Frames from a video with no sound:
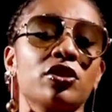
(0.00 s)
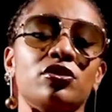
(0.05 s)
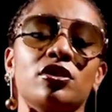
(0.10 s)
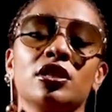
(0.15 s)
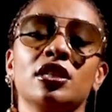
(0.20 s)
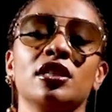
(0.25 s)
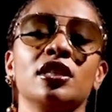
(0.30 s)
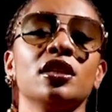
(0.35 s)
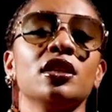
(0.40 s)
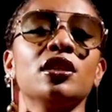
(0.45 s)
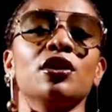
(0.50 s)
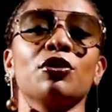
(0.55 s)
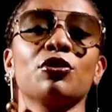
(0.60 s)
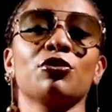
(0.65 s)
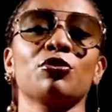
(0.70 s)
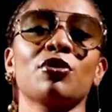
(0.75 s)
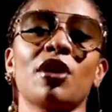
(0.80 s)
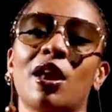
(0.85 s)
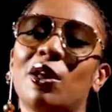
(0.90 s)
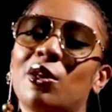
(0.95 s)
actually dealing
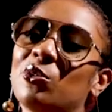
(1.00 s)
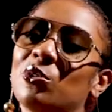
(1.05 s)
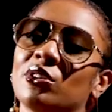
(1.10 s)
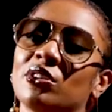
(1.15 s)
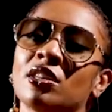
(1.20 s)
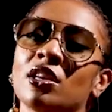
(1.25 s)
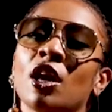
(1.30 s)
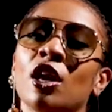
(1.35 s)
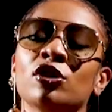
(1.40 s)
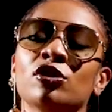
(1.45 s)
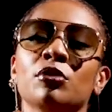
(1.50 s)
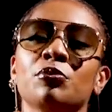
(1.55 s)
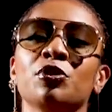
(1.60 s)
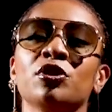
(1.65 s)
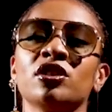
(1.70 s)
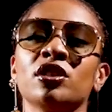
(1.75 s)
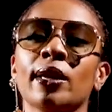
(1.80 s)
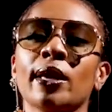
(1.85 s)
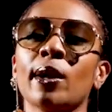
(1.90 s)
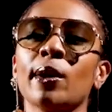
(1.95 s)
through a lot. So
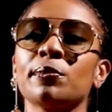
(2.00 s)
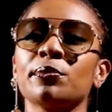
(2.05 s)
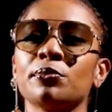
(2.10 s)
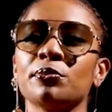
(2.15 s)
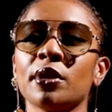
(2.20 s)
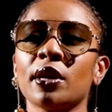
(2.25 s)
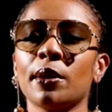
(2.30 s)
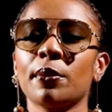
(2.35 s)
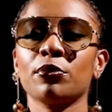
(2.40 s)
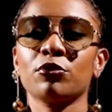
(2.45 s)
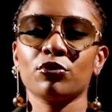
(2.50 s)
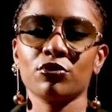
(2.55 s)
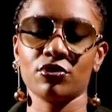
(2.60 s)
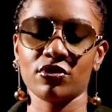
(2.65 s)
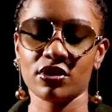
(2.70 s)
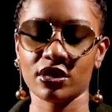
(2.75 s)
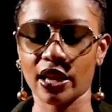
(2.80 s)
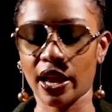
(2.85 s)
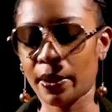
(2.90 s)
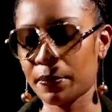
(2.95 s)
music helped me up through
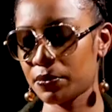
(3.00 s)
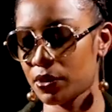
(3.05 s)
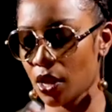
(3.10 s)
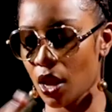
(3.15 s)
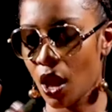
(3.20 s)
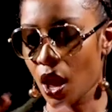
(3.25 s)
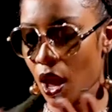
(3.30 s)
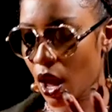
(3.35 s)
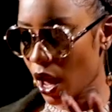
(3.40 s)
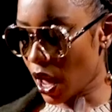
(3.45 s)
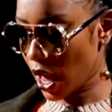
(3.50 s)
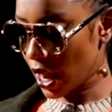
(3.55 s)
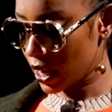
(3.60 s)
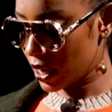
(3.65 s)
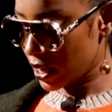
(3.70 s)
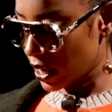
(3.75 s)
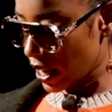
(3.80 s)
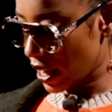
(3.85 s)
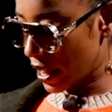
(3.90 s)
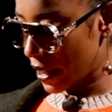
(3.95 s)
those times.
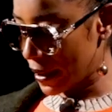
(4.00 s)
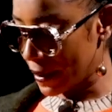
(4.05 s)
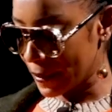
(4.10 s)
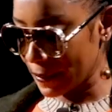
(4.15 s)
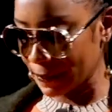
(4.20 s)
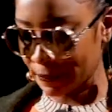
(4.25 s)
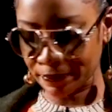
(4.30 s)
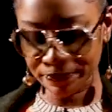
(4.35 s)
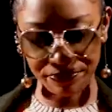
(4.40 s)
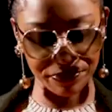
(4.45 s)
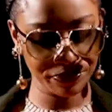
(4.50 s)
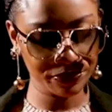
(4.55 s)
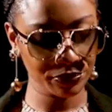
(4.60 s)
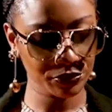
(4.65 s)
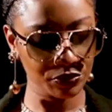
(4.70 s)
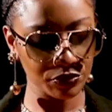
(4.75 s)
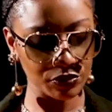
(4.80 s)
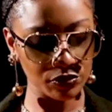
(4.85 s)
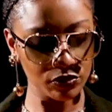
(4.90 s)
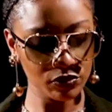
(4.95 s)
And
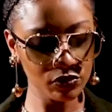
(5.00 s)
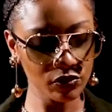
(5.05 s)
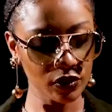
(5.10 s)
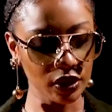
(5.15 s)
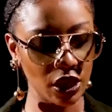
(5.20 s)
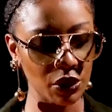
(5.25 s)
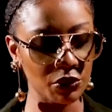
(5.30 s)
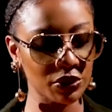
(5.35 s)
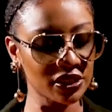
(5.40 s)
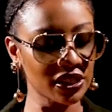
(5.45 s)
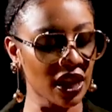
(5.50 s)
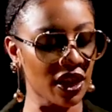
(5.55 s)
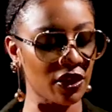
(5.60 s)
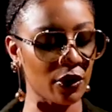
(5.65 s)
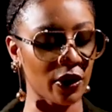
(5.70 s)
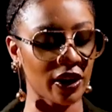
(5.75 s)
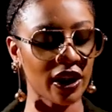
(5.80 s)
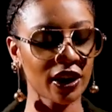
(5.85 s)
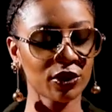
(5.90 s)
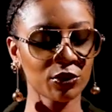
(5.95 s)
which other
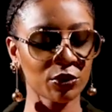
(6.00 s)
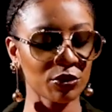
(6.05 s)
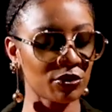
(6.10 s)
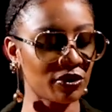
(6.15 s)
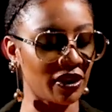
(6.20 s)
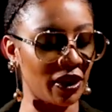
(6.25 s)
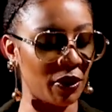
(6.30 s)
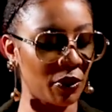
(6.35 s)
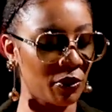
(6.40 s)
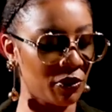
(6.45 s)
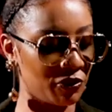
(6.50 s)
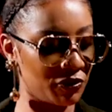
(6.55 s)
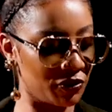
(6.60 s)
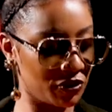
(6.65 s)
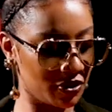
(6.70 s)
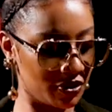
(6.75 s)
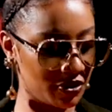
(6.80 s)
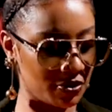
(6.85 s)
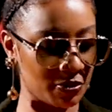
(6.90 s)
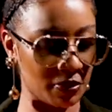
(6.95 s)
one? H-Cool, they
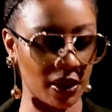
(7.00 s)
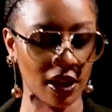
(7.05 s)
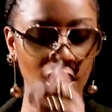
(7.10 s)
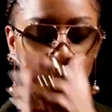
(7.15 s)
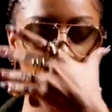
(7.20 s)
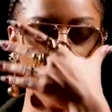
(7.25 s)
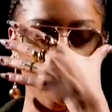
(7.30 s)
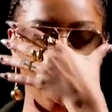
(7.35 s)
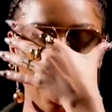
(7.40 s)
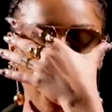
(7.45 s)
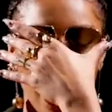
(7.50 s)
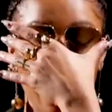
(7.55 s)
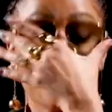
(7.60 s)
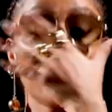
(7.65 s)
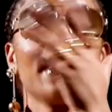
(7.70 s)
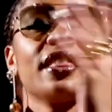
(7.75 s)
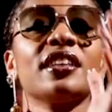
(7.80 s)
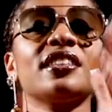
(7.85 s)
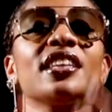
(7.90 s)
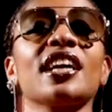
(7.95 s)
confused me. And
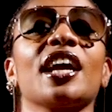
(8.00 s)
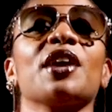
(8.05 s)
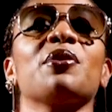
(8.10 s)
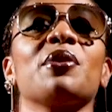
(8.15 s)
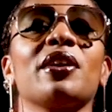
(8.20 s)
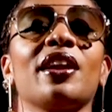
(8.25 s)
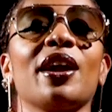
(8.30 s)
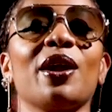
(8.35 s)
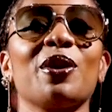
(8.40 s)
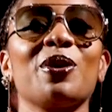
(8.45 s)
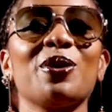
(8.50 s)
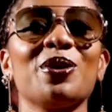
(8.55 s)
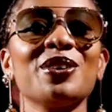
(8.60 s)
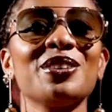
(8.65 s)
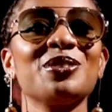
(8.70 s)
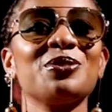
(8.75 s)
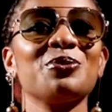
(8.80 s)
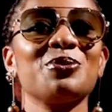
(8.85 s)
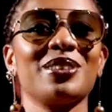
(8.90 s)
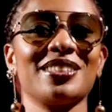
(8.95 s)
then the second one I
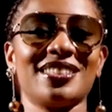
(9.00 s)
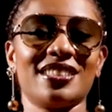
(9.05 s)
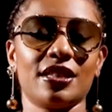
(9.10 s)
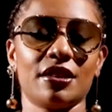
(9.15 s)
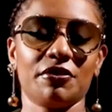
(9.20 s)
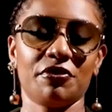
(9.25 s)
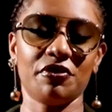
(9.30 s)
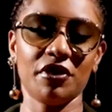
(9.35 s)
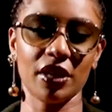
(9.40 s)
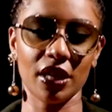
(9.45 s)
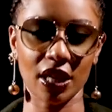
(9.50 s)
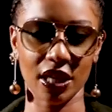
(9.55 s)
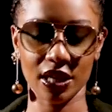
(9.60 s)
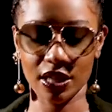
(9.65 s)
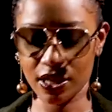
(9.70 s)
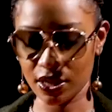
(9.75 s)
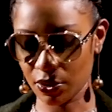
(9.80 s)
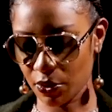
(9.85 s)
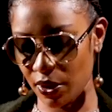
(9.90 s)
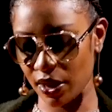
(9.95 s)
got was the
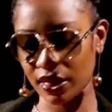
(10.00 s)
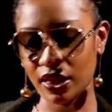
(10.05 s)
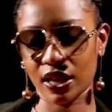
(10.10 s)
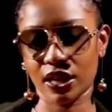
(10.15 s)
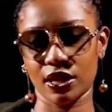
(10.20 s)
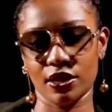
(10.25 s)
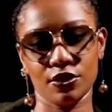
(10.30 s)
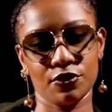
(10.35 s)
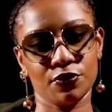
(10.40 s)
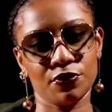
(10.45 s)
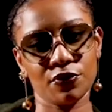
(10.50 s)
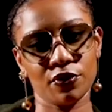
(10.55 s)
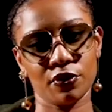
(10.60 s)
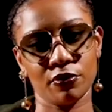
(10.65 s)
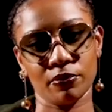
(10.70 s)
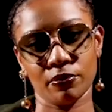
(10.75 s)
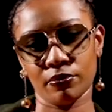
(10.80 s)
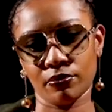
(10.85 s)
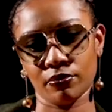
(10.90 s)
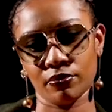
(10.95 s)
Phoenix, the one that is
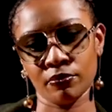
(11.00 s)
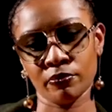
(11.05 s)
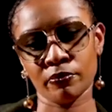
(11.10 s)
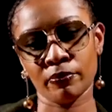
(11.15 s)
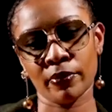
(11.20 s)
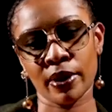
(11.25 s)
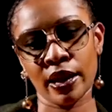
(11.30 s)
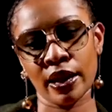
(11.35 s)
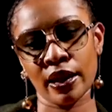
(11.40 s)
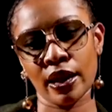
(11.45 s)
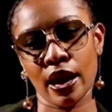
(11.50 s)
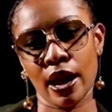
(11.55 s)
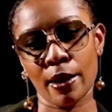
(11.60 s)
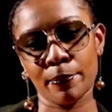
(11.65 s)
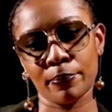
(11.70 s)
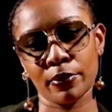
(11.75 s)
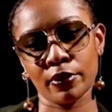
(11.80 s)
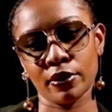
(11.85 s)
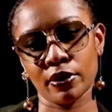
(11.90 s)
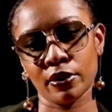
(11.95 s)
from my
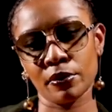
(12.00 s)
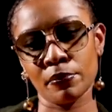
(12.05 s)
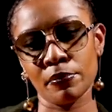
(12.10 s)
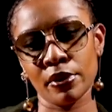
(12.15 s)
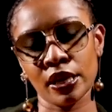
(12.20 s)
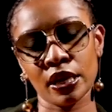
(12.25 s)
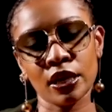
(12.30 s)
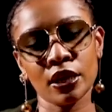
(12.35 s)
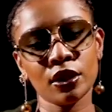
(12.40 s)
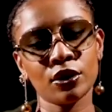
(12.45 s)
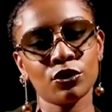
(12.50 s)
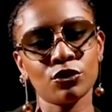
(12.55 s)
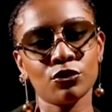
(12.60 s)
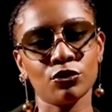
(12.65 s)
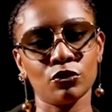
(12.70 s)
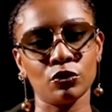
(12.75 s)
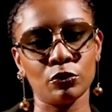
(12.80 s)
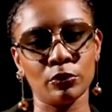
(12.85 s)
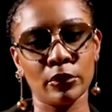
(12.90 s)
upper belly to